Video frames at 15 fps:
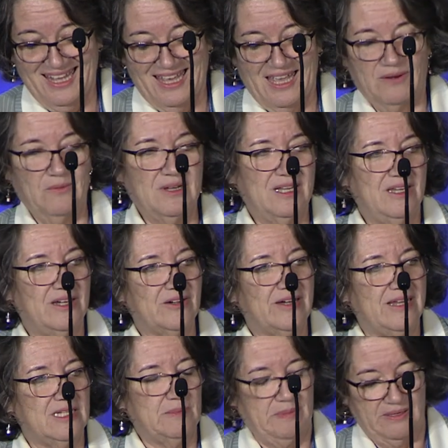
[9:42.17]
And what a year it
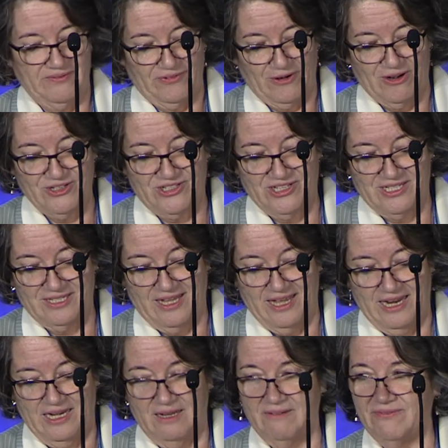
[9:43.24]
has been for our society,